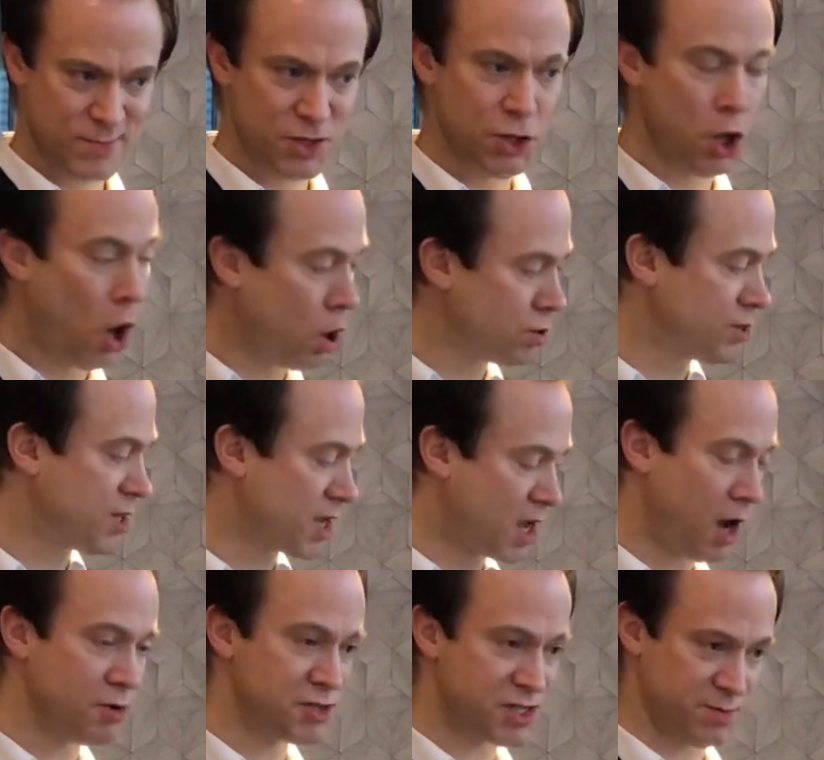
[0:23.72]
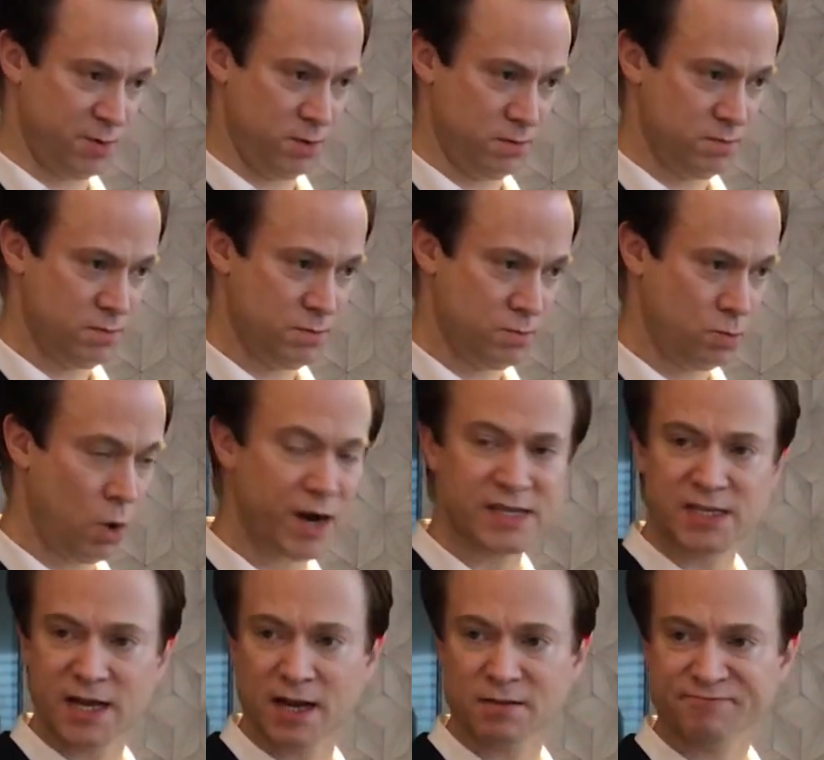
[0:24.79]
Non-negotiable. Why is
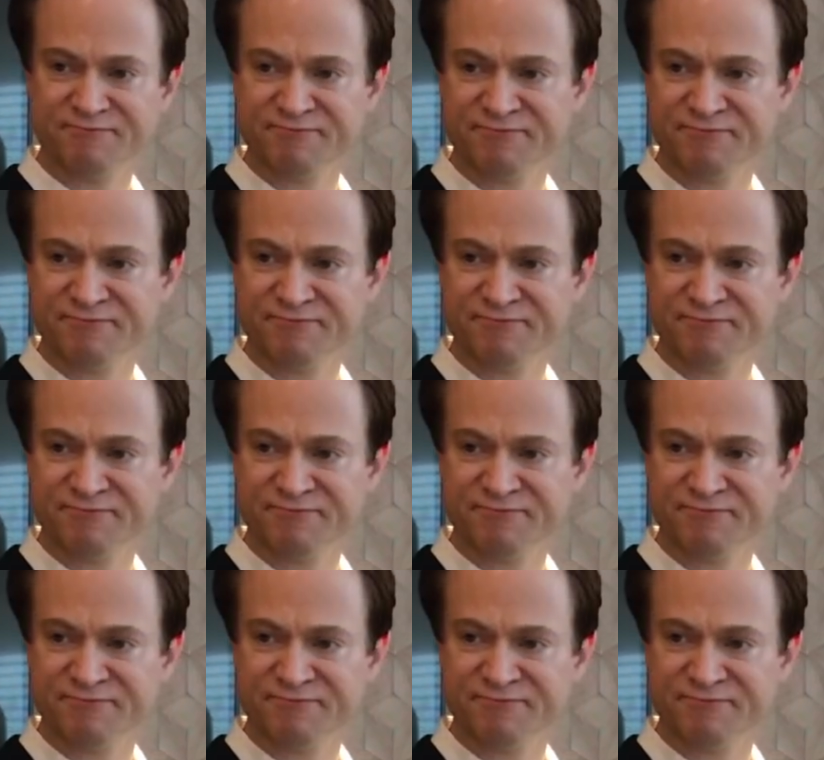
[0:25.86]
that?